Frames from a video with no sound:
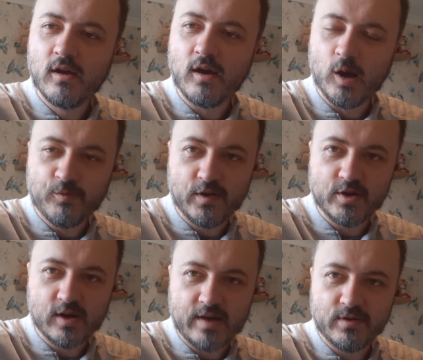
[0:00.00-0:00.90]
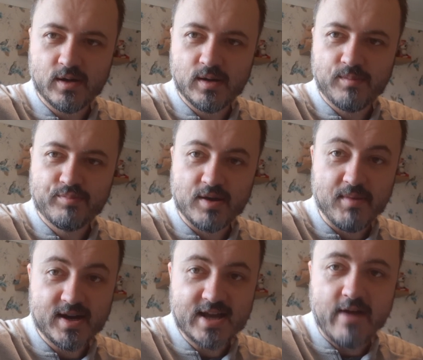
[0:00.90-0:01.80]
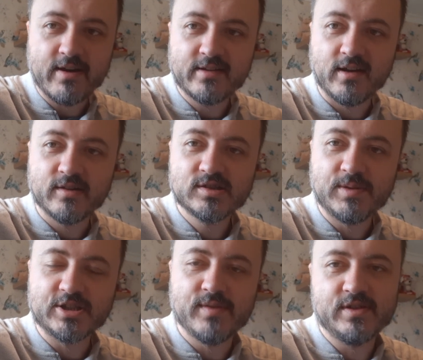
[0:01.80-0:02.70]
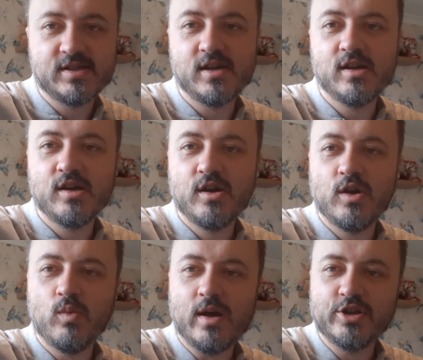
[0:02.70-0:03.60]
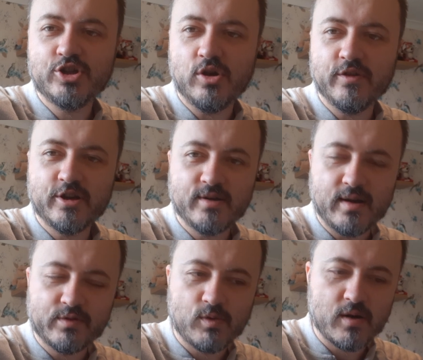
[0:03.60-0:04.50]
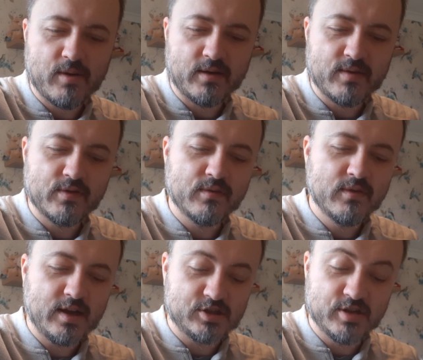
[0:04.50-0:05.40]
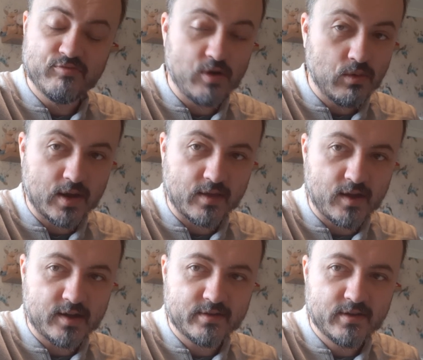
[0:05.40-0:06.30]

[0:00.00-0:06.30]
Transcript: Hopefully you'll have a pre-made character, especially if it's a one-shot, then you don't have to worry about even actually rolling that.